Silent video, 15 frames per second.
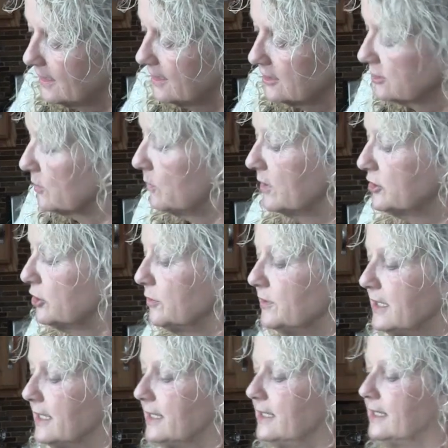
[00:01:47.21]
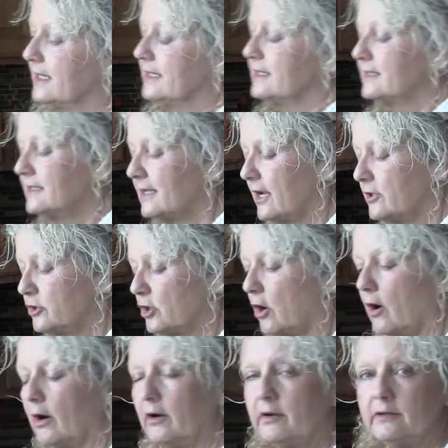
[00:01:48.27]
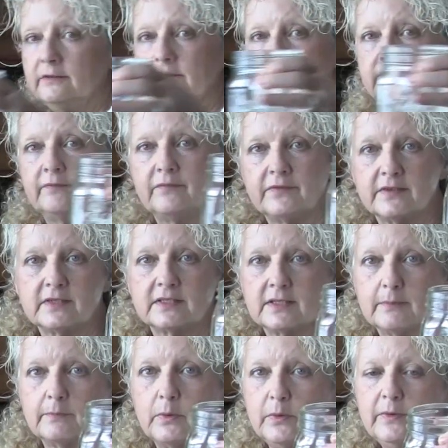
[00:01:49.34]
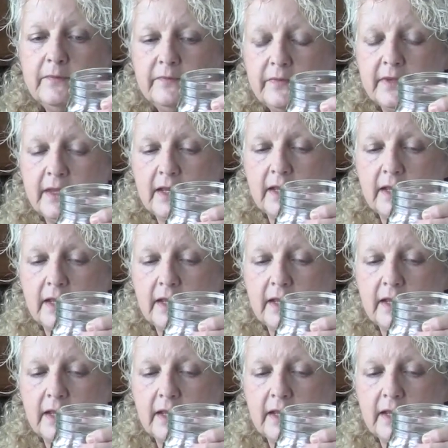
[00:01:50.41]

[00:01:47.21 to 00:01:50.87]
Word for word: so what you'll need is a jar, simple,